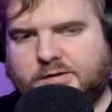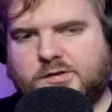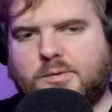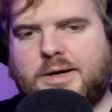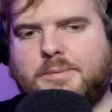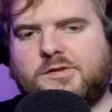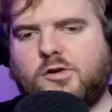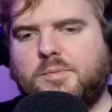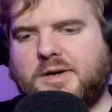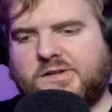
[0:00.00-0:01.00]
So what I'm
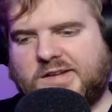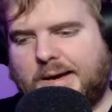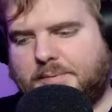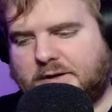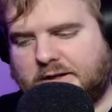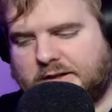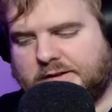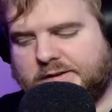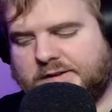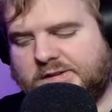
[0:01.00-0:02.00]
assuming is happening
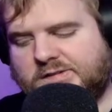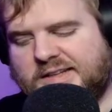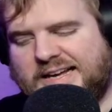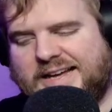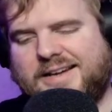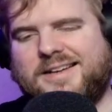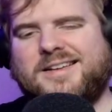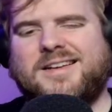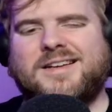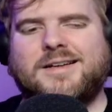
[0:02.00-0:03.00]
here is that
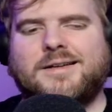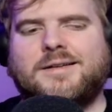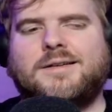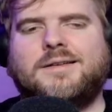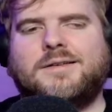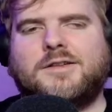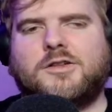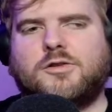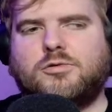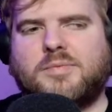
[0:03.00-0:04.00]

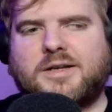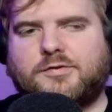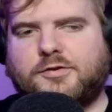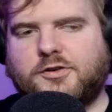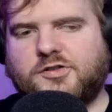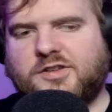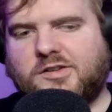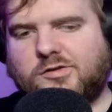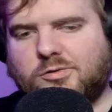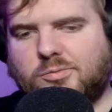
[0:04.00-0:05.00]
you might first
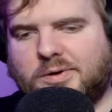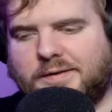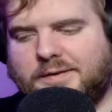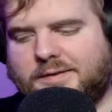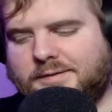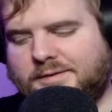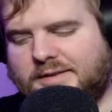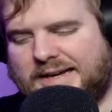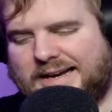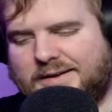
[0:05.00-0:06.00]
need to run
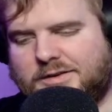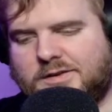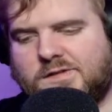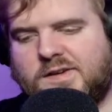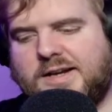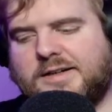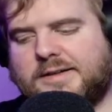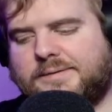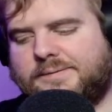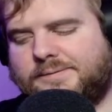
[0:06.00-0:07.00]
that
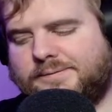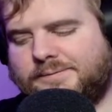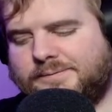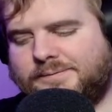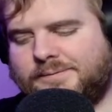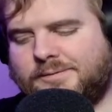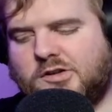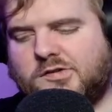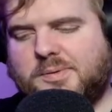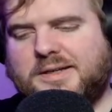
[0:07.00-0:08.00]
container, which we